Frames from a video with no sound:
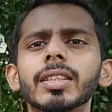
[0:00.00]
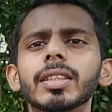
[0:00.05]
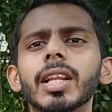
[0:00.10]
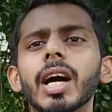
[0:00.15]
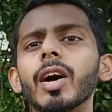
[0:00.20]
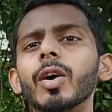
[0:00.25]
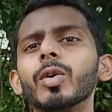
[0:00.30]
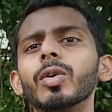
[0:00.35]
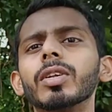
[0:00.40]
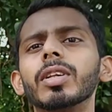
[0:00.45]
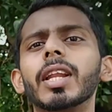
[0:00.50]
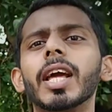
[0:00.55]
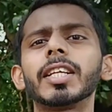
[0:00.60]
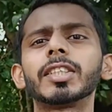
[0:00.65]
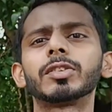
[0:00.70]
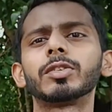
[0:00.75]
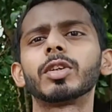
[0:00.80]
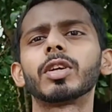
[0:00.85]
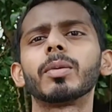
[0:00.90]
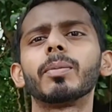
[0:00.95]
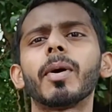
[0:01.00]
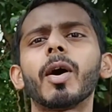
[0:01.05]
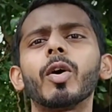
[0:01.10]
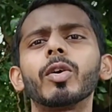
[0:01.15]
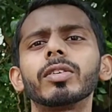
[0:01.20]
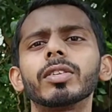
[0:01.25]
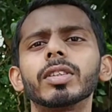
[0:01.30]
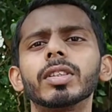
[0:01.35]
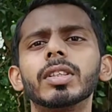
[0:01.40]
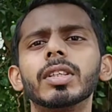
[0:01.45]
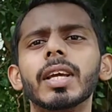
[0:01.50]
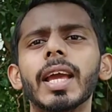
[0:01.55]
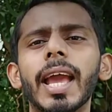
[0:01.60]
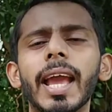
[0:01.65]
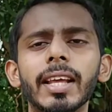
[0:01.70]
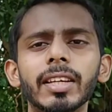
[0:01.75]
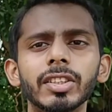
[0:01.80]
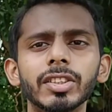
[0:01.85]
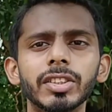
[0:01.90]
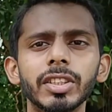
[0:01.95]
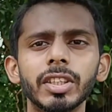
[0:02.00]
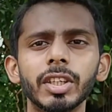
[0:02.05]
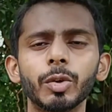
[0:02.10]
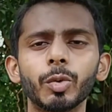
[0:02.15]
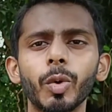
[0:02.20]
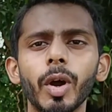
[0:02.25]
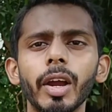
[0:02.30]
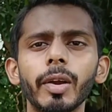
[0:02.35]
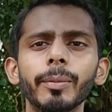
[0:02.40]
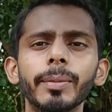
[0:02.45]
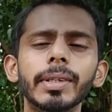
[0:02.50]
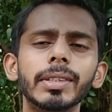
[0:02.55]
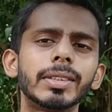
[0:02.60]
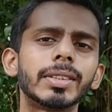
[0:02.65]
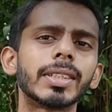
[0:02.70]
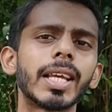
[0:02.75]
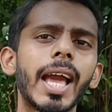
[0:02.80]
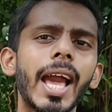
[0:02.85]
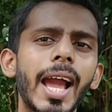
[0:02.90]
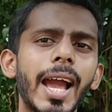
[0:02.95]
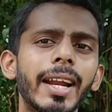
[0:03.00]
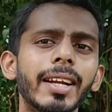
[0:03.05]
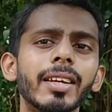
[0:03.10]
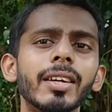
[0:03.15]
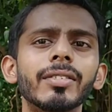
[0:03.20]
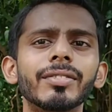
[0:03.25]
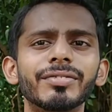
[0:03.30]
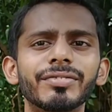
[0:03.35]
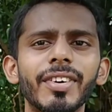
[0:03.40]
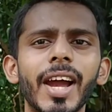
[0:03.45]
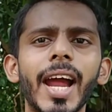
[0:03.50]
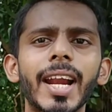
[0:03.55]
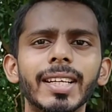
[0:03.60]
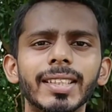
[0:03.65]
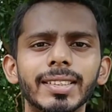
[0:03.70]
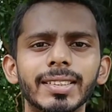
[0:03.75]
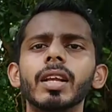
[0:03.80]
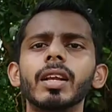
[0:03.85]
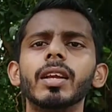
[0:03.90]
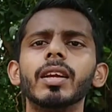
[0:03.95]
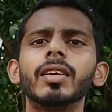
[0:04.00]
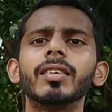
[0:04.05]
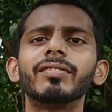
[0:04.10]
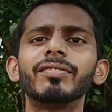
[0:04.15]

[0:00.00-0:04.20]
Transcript: Now let's talk about energy requirements and fats.